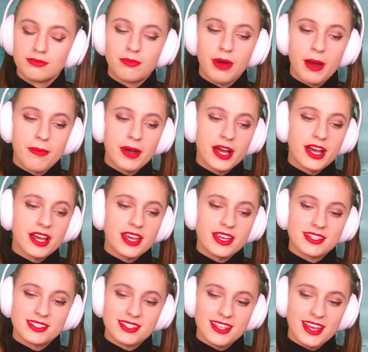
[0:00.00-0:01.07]
Bubba,
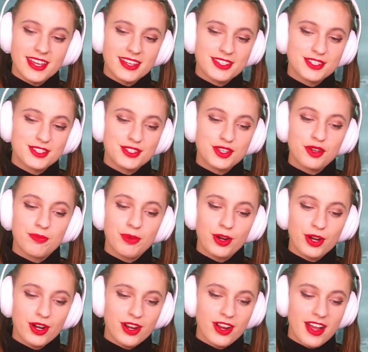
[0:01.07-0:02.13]
it's like
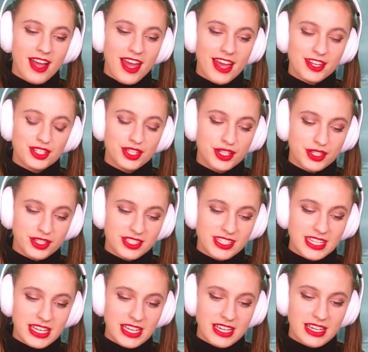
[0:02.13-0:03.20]
super edge of your
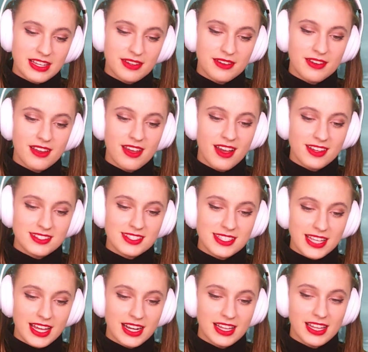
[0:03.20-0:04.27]
seat,
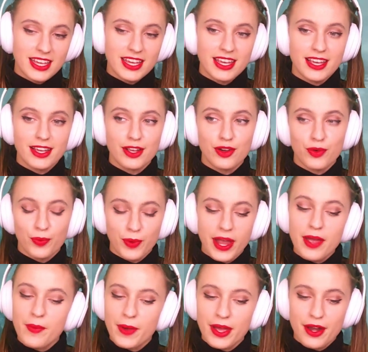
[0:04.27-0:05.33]
unsettling,
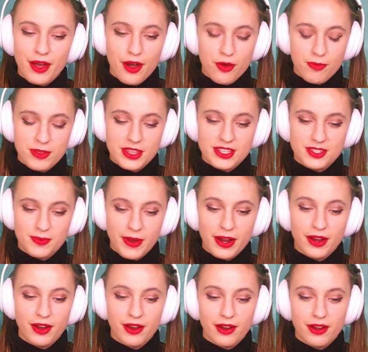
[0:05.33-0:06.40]
great way to open this
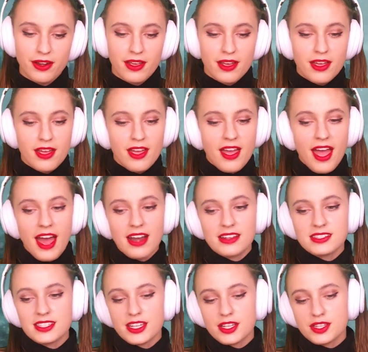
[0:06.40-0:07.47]
record. And
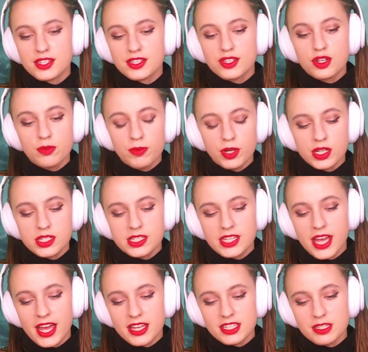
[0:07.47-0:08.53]
it's like super
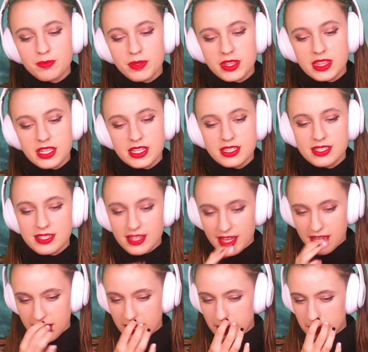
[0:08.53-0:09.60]
intense, but this
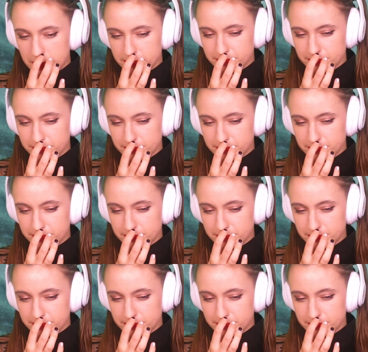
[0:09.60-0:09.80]
like